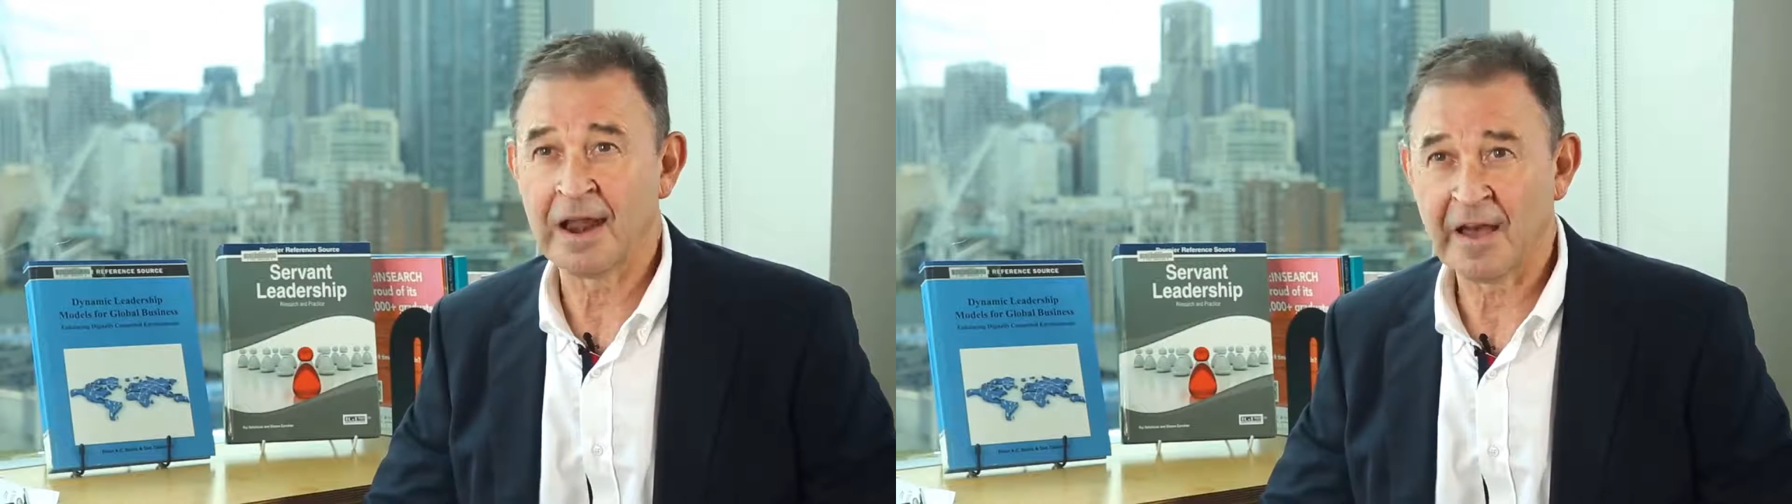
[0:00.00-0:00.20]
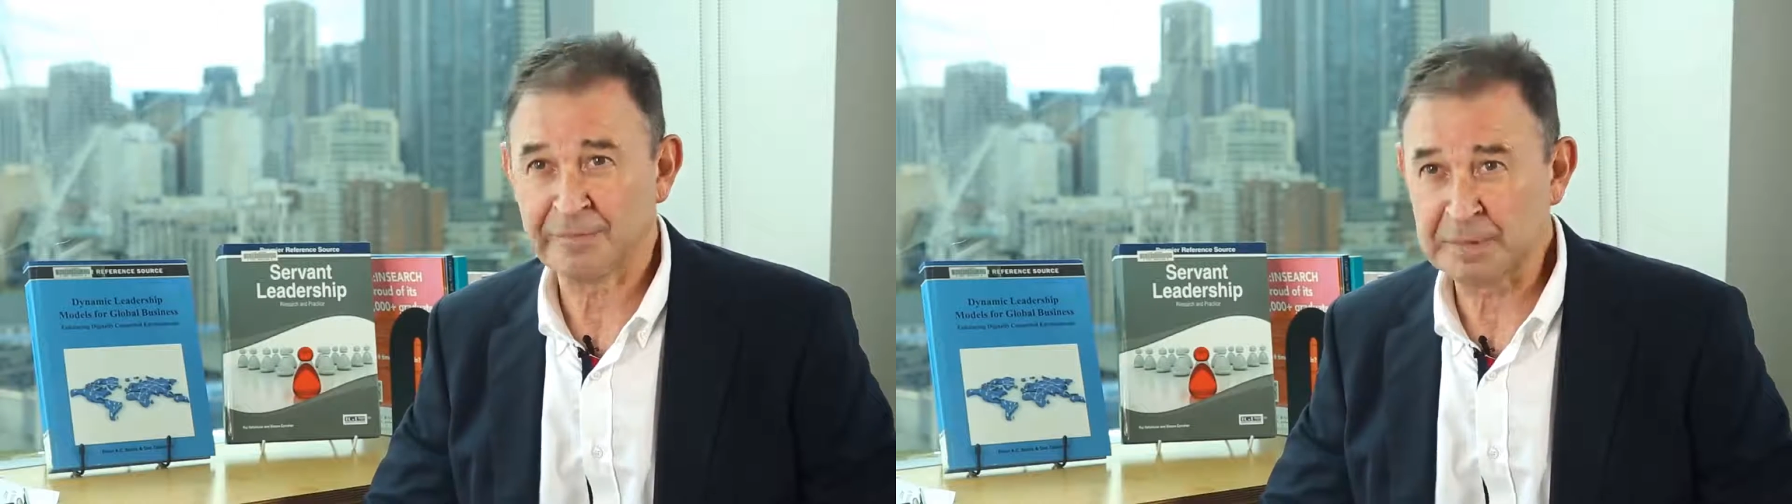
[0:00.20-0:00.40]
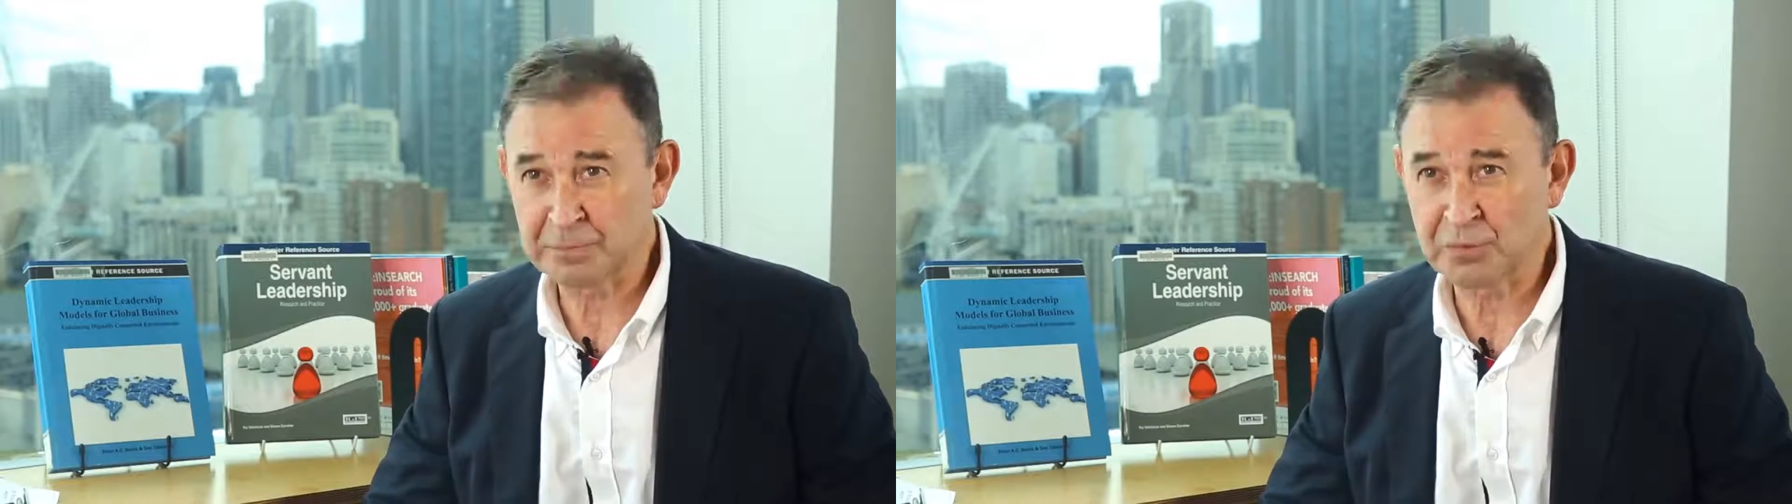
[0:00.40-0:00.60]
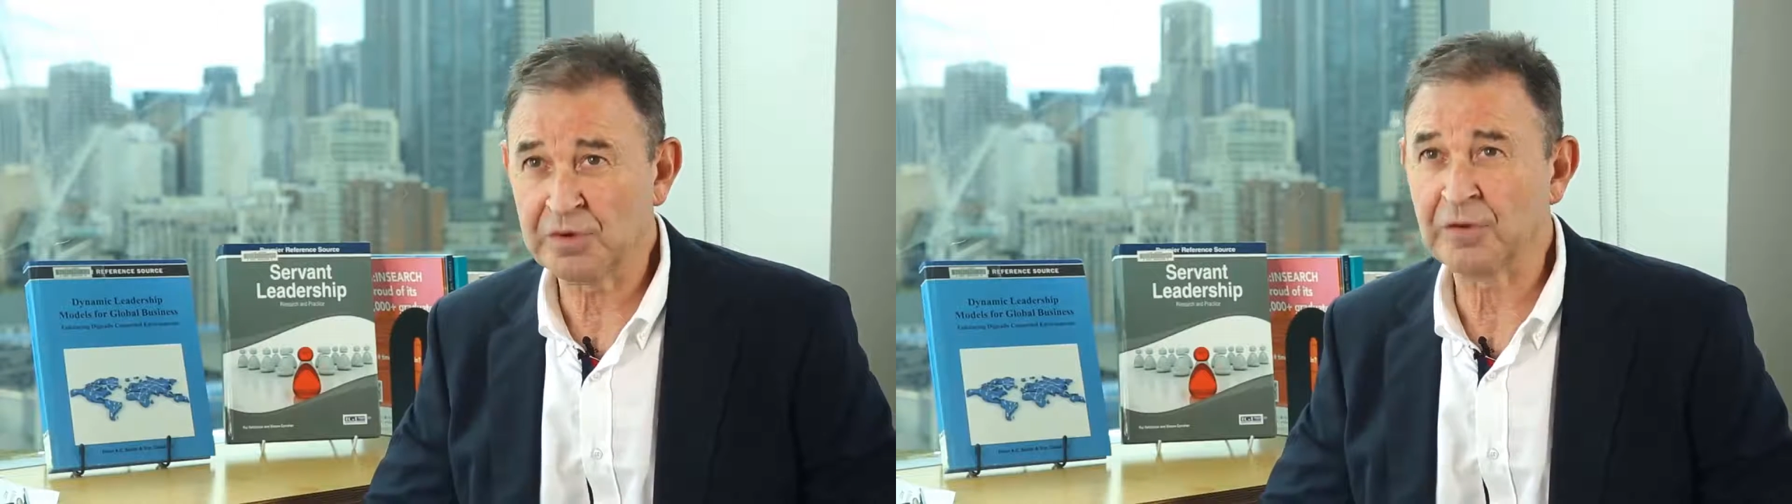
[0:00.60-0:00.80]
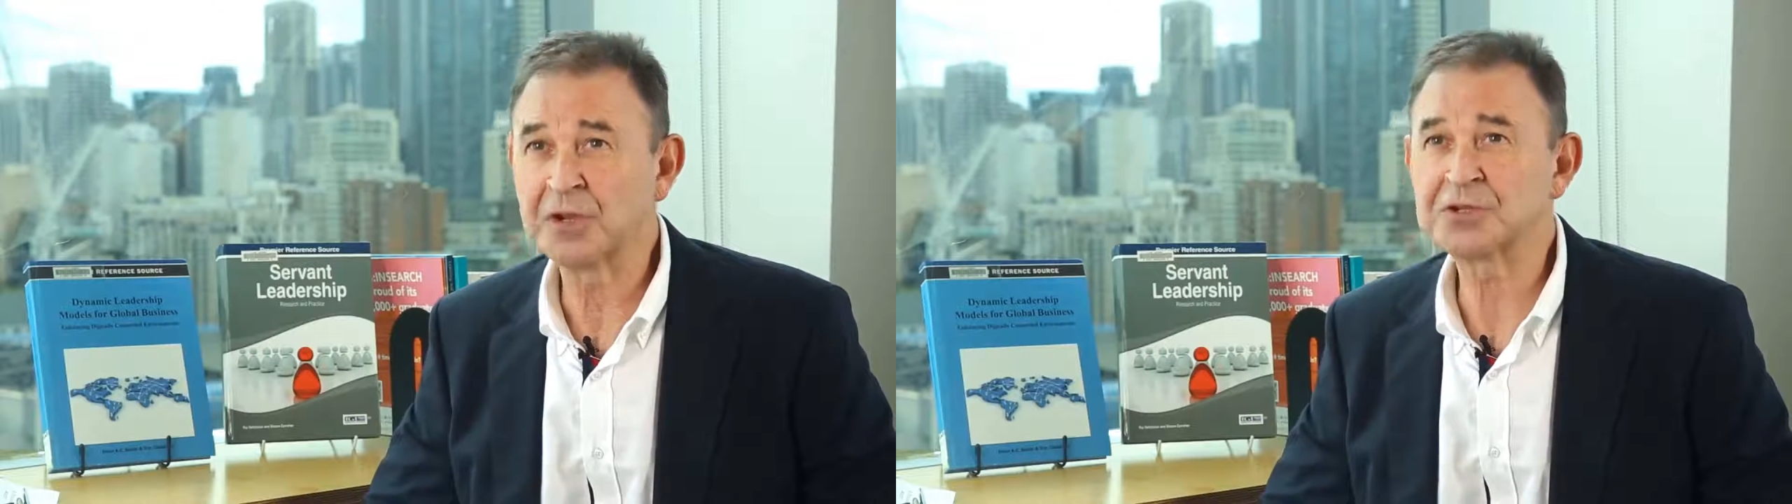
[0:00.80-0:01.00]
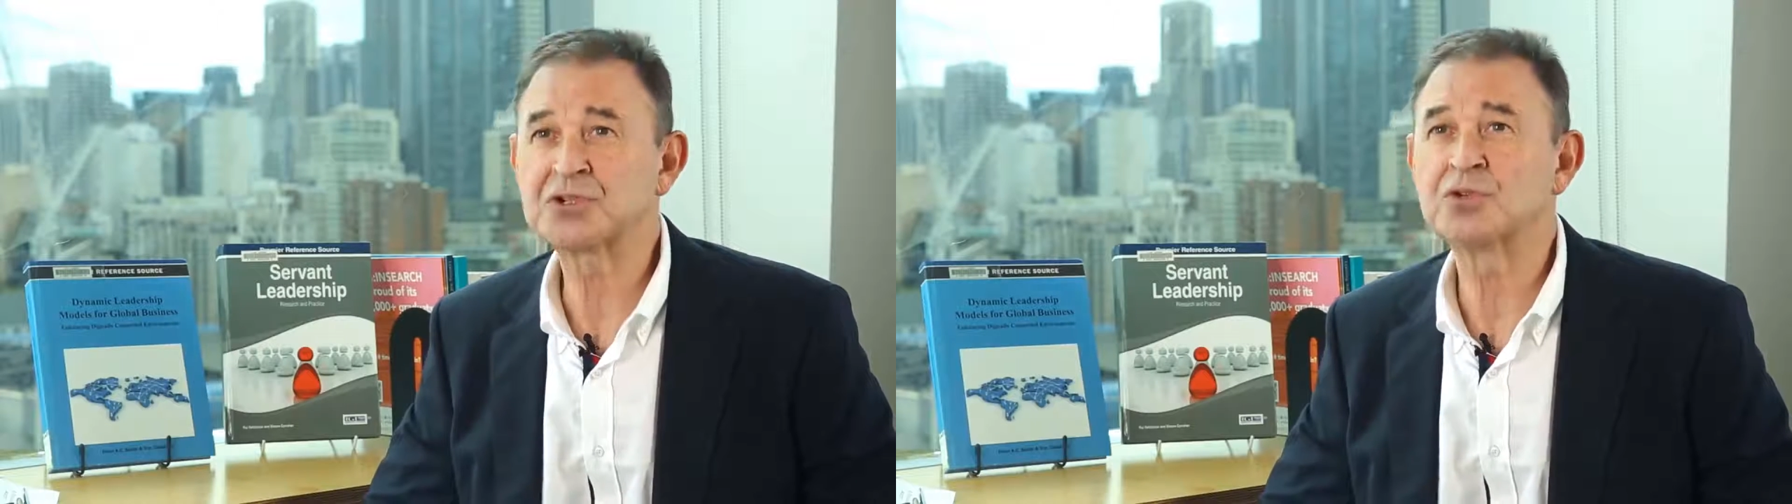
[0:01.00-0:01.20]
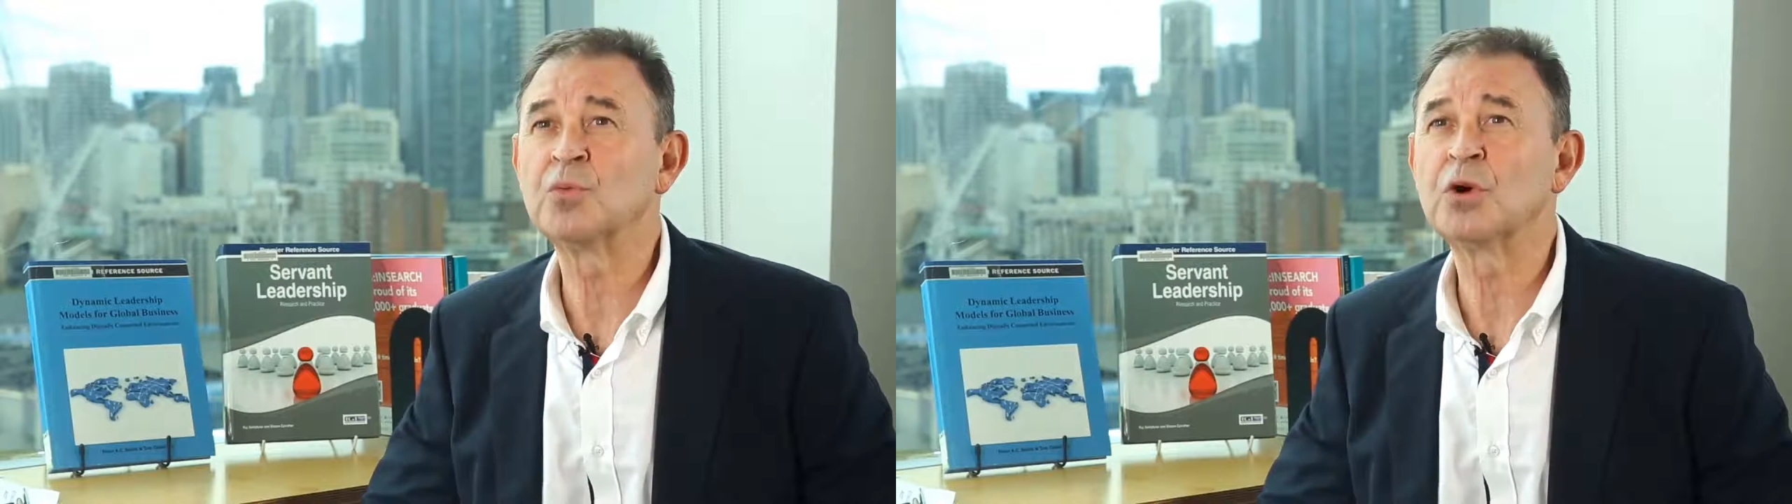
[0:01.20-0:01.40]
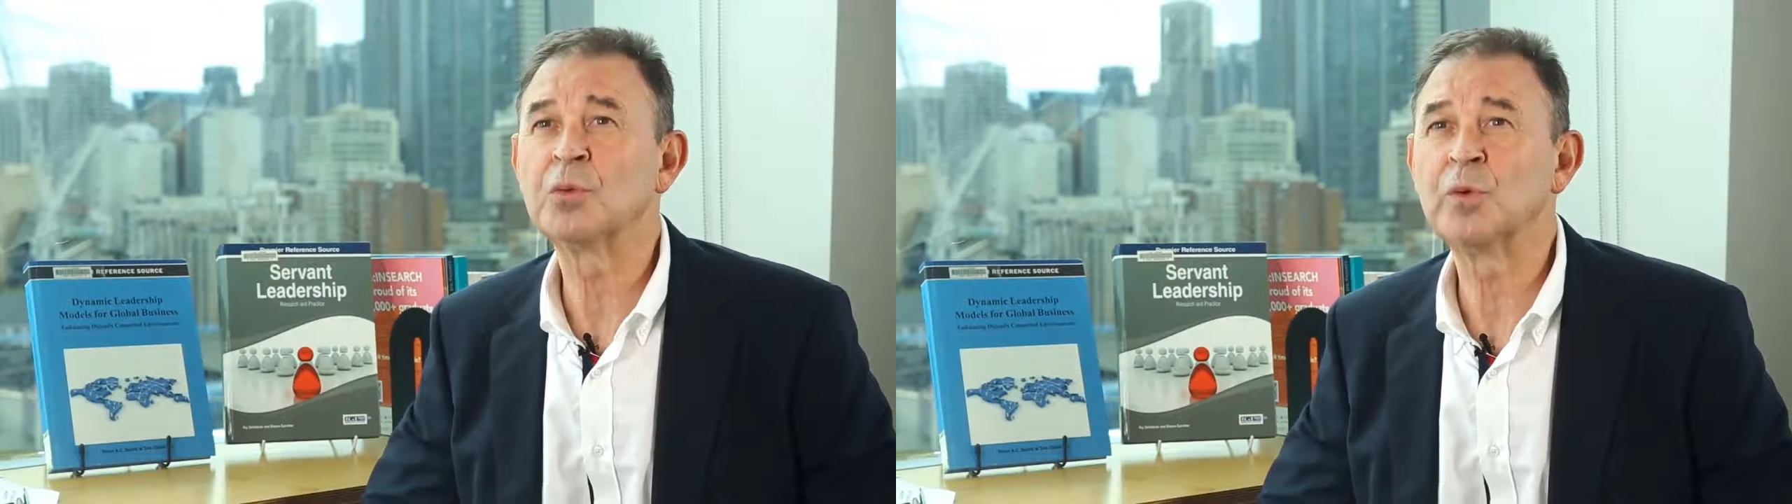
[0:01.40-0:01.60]
I have been privileged to
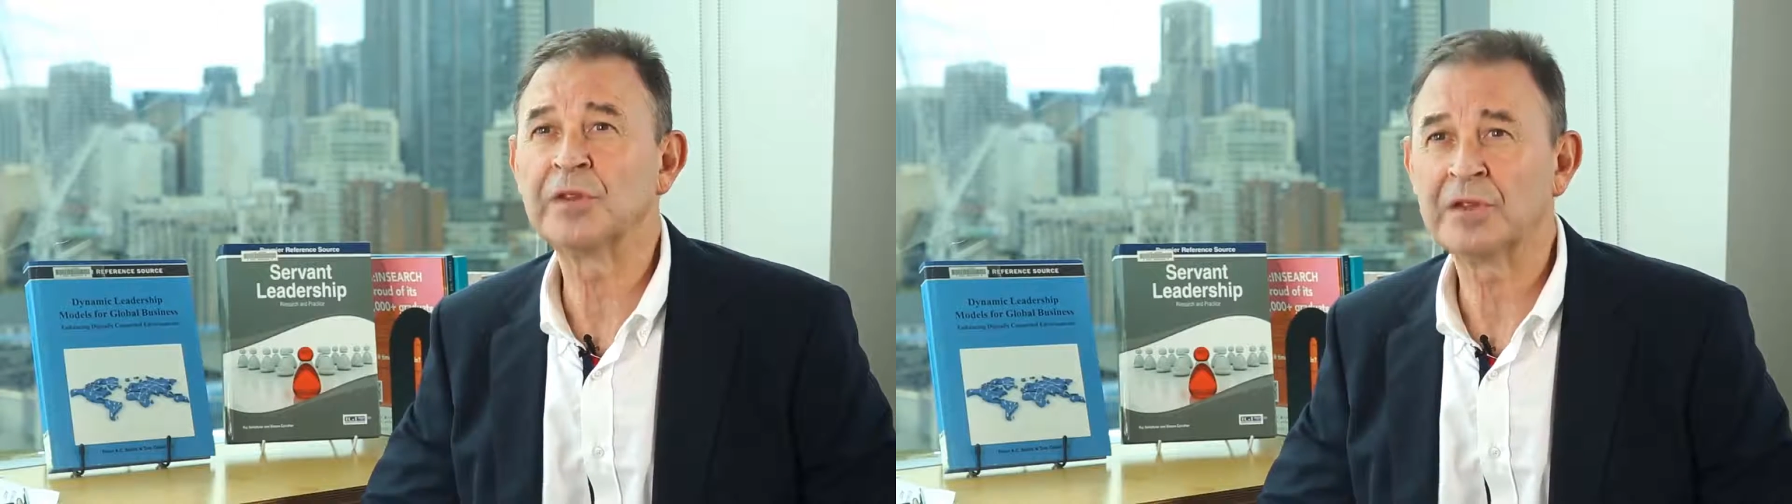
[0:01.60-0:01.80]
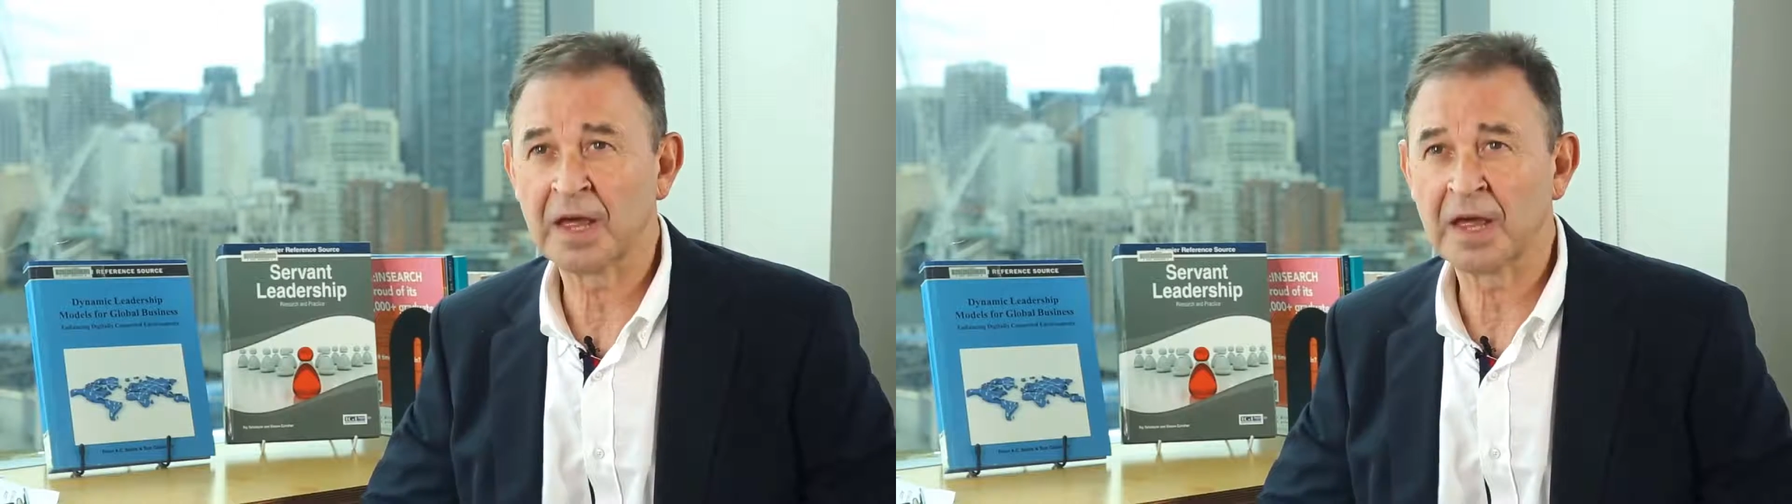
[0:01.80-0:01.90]
work with